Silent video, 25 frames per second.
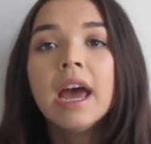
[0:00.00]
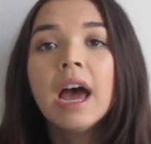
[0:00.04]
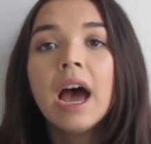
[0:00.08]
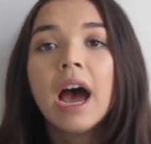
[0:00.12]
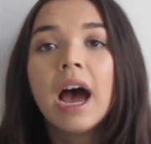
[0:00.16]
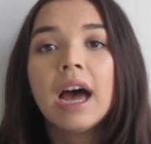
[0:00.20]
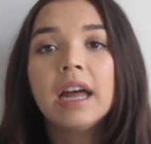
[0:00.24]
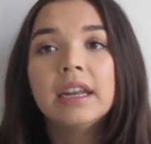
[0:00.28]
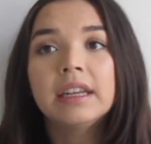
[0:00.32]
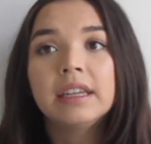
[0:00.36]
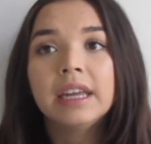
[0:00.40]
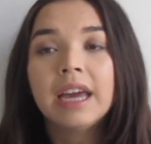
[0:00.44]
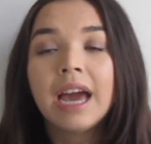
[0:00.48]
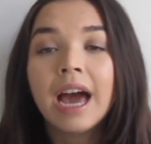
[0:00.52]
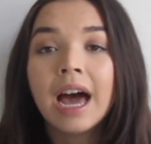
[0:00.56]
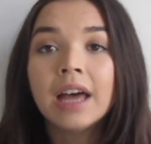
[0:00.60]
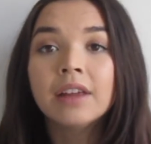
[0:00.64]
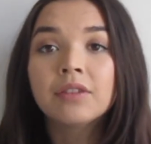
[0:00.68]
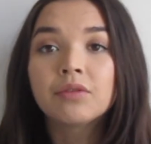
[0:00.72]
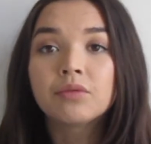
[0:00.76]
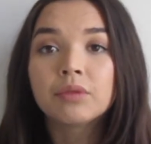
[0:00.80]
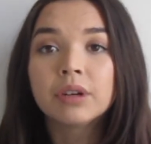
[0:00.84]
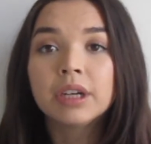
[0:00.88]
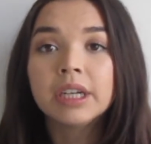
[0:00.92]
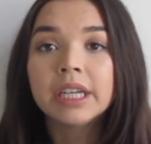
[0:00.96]
and it
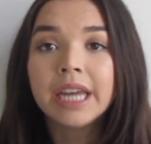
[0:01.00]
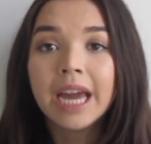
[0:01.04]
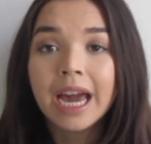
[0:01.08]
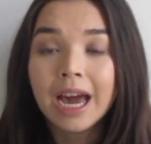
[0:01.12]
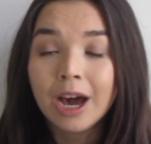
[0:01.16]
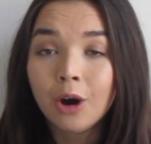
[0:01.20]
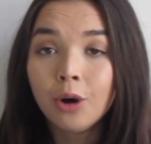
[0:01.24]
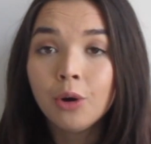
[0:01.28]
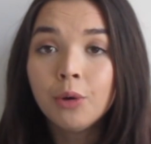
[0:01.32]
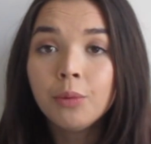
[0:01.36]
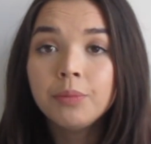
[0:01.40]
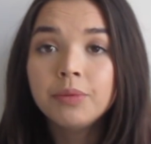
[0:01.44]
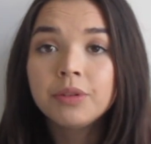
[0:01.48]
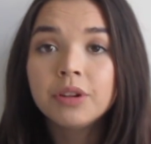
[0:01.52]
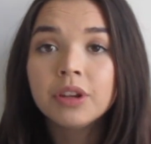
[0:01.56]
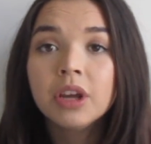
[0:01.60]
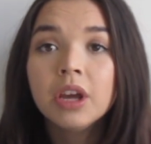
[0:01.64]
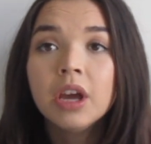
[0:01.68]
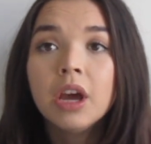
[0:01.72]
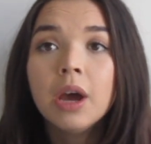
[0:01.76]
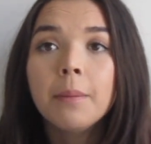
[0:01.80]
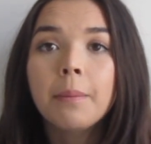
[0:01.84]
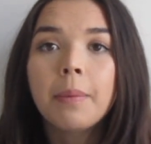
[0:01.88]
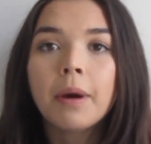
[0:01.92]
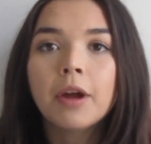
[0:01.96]
has really helped,
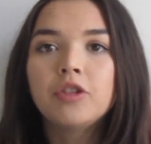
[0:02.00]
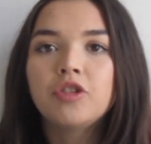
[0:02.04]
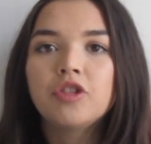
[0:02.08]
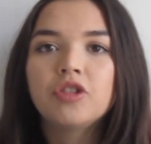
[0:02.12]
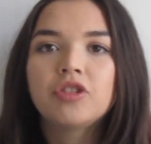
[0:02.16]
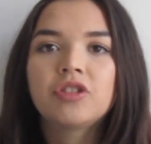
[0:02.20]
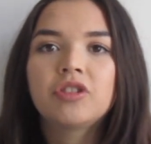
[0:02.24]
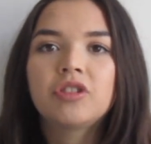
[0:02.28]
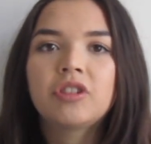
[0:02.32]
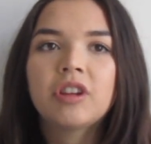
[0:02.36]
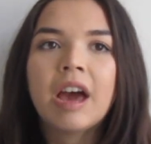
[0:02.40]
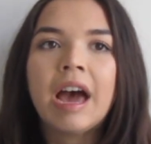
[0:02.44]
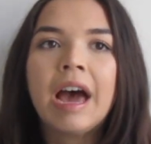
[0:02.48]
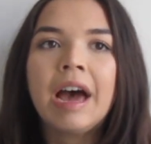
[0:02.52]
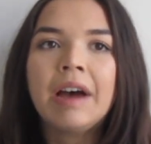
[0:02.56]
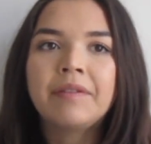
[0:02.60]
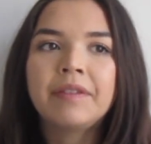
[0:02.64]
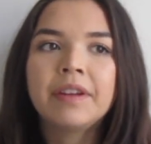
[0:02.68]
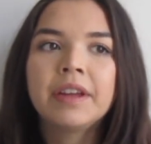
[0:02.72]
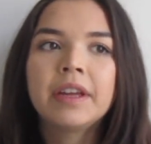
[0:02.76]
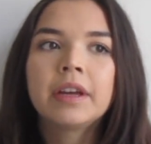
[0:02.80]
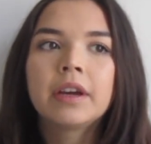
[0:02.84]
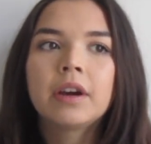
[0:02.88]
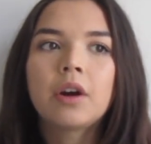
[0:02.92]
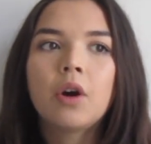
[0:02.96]
by just
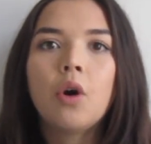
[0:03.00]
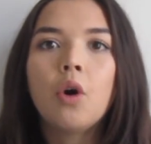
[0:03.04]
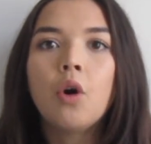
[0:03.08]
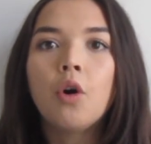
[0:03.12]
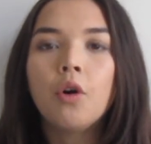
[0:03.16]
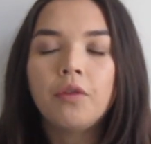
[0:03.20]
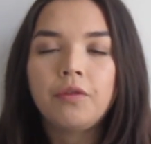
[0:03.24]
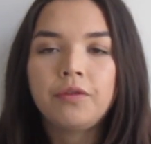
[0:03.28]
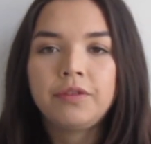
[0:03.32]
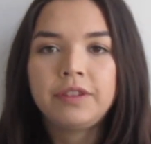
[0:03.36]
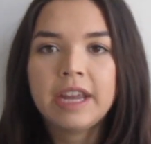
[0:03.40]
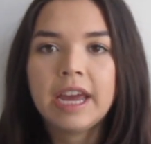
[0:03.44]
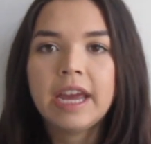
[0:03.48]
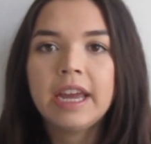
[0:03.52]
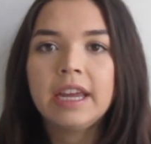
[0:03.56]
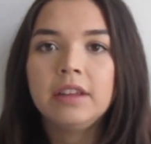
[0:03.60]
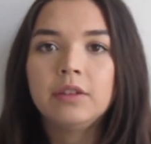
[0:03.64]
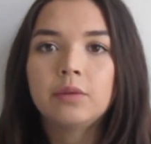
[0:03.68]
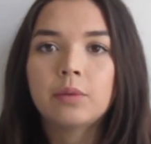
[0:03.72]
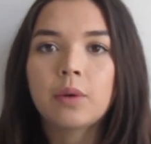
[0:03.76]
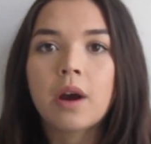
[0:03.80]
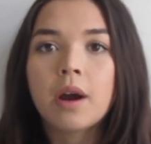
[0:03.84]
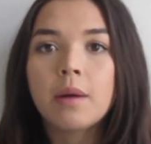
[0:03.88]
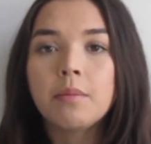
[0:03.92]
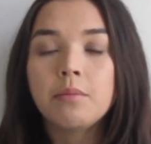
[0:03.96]
having off
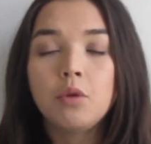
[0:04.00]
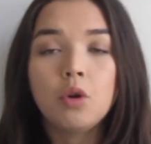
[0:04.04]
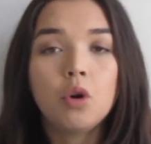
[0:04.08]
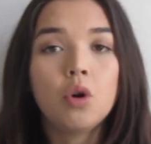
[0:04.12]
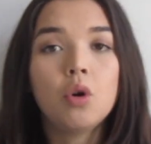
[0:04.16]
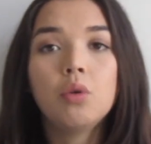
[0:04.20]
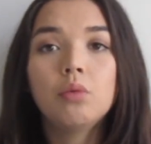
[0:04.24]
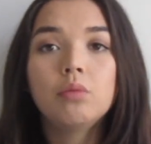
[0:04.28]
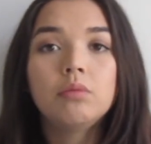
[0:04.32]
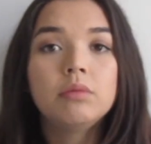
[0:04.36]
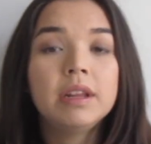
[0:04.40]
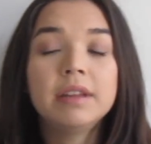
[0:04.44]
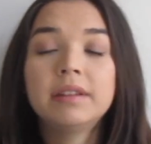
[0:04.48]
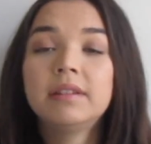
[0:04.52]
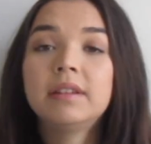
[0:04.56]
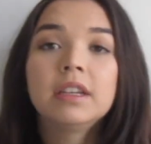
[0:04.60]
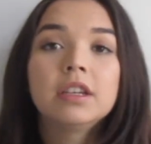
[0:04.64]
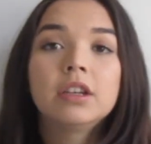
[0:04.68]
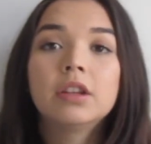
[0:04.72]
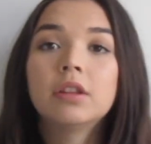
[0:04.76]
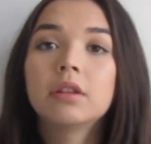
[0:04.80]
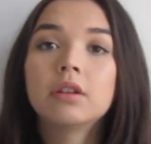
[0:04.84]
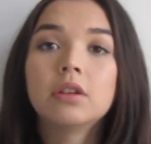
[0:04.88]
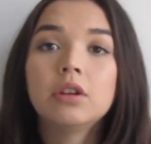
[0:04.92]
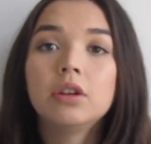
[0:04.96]
days where I'm not listening
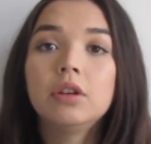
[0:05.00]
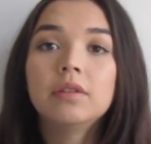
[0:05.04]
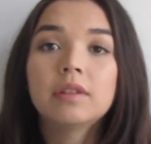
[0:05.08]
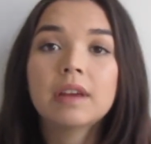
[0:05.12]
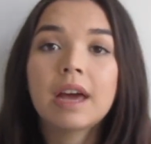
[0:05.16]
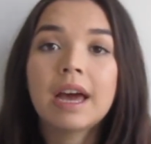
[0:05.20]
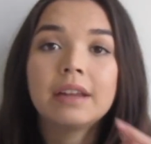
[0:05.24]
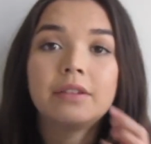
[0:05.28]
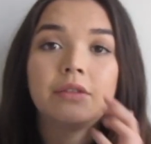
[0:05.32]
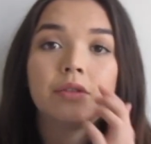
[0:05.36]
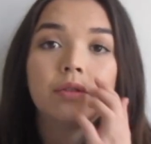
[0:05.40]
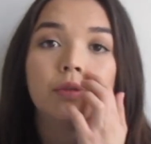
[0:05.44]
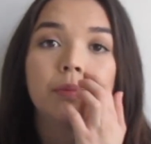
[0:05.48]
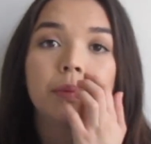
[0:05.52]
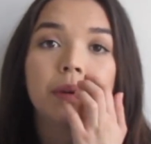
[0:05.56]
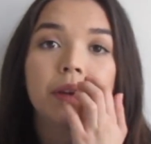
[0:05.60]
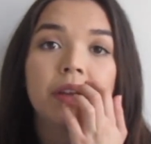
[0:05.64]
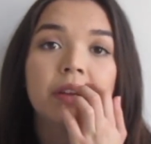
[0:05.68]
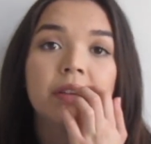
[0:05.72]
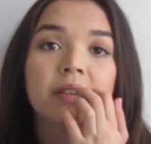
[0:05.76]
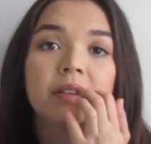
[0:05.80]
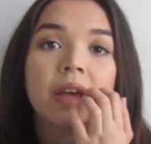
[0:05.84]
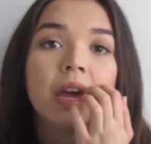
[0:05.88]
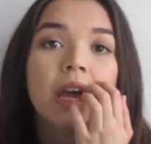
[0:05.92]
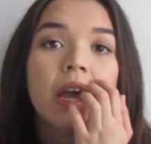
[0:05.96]
to the news at all.
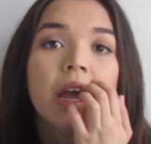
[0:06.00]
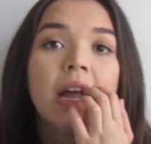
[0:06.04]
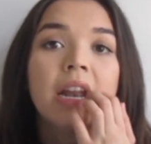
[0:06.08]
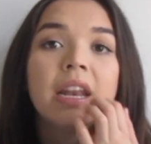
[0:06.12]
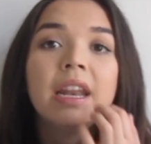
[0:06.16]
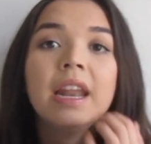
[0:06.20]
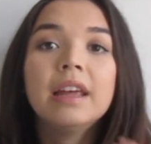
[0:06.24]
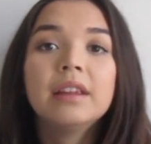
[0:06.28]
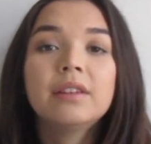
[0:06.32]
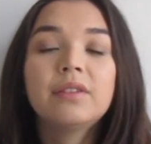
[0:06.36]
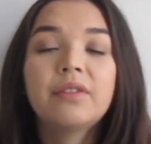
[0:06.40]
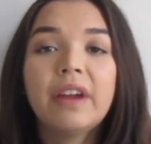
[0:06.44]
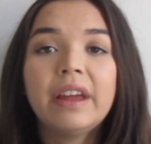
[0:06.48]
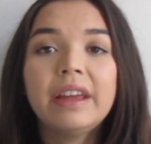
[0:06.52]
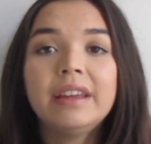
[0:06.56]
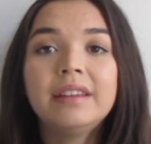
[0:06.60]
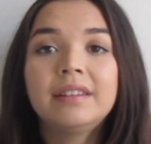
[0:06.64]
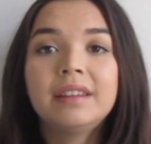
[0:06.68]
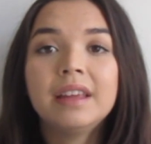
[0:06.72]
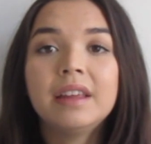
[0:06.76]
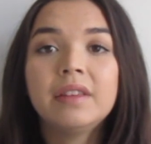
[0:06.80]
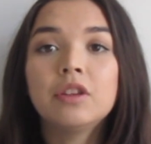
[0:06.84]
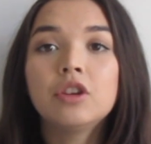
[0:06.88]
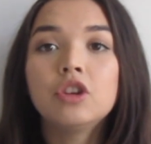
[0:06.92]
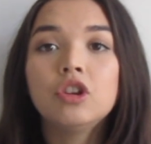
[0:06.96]
Because let's face
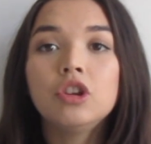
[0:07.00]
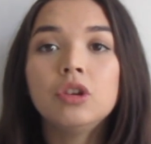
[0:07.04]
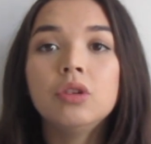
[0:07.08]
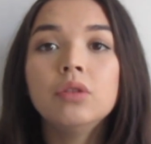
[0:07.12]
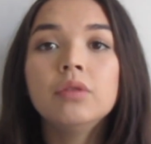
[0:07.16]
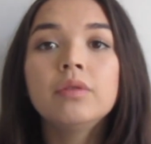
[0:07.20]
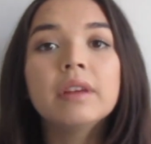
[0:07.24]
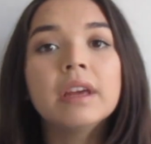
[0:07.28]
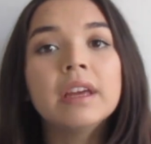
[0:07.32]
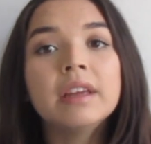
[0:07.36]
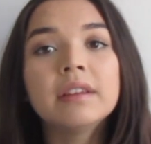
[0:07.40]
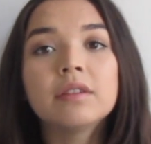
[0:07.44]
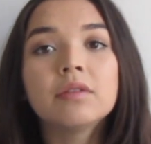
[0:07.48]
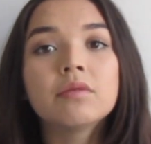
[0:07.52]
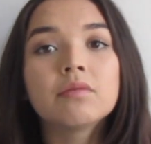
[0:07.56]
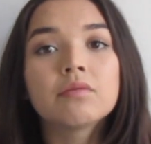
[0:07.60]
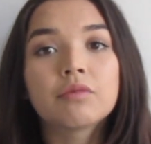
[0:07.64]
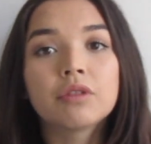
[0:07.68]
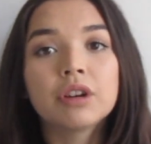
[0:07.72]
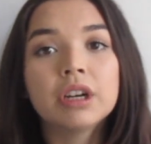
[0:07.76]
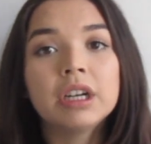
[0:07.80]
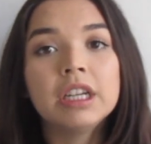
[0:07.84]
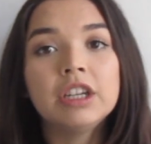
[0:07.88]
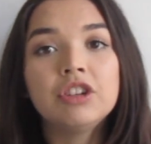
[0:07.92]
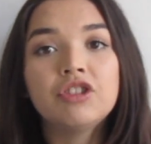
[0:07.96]
it, the news isn't
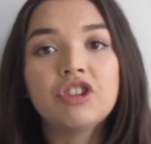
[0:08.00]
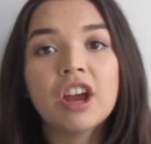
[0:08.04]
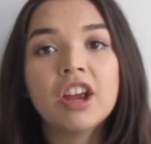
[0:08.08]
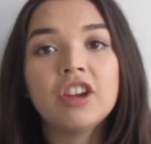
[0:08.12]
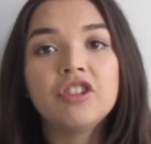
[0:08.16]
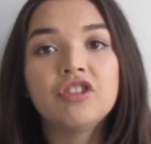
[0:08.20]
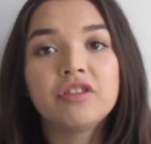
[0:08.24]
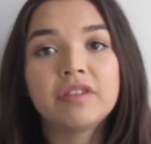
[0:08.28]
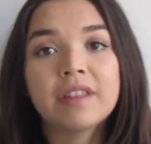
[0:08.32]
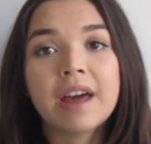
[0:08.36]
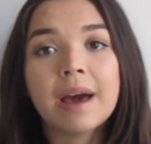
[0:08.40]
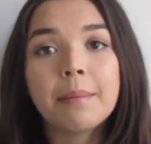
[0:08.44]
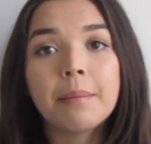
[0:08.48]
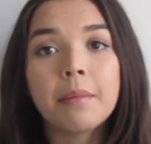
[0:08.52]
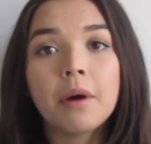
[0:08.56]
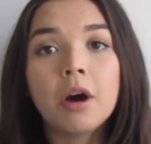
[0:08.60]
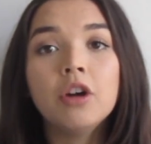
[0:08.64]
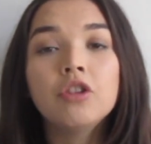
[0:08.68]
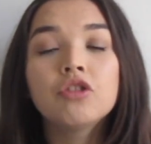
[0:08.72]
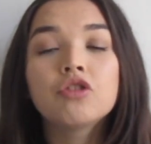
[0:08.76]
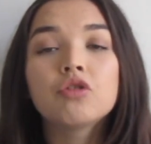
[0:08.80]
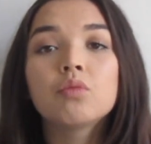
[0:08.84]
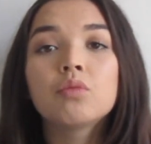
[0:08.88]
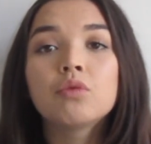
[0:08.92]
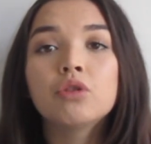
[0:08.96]
really changing that much.